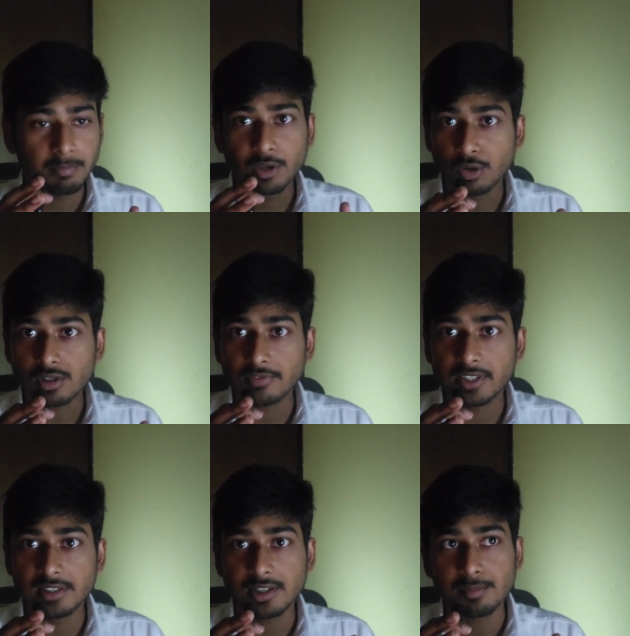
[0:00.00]
because of
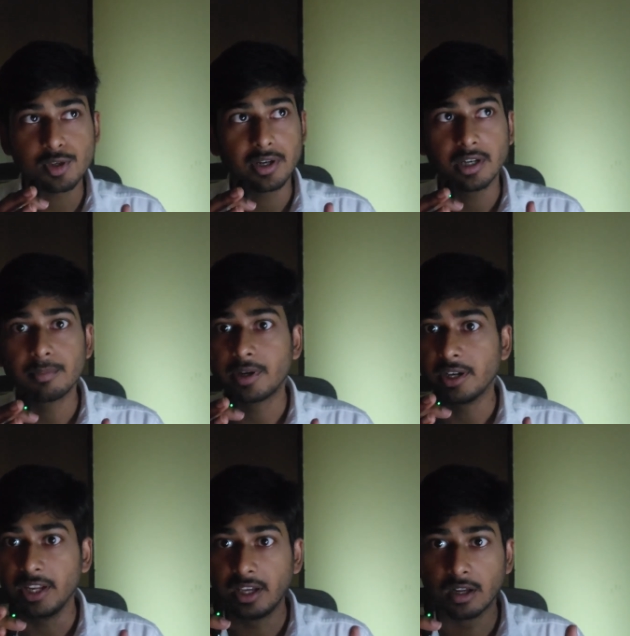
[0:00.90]
the exams you end up
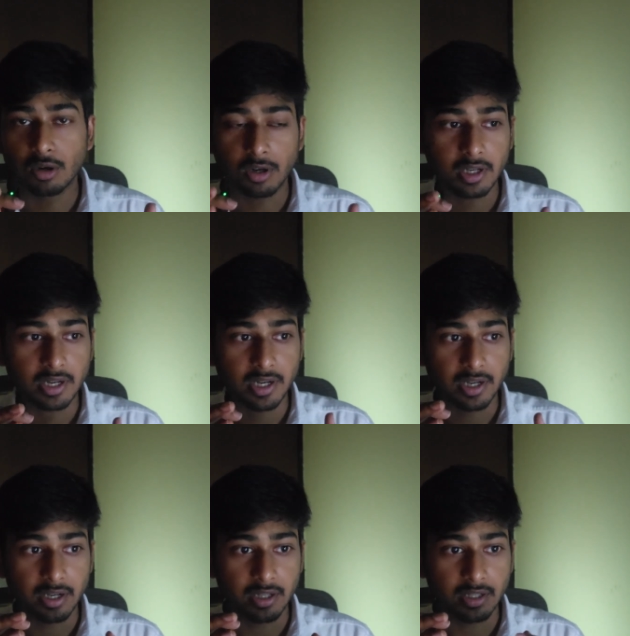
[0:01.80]
reading a lot,
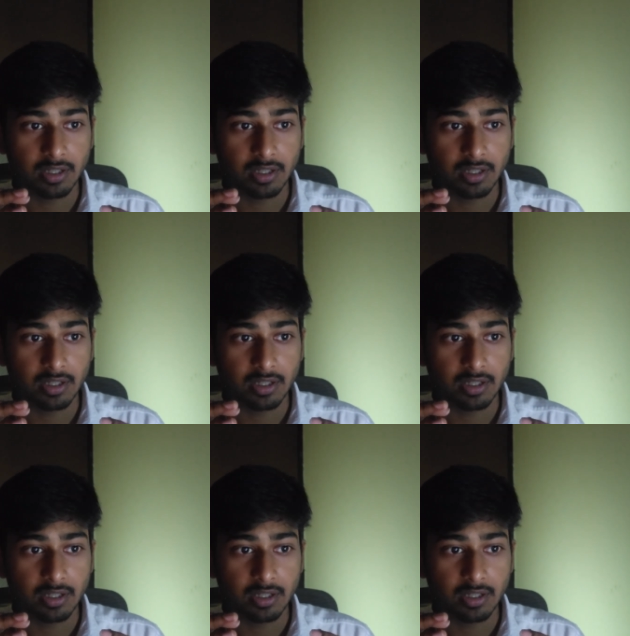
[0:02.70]
and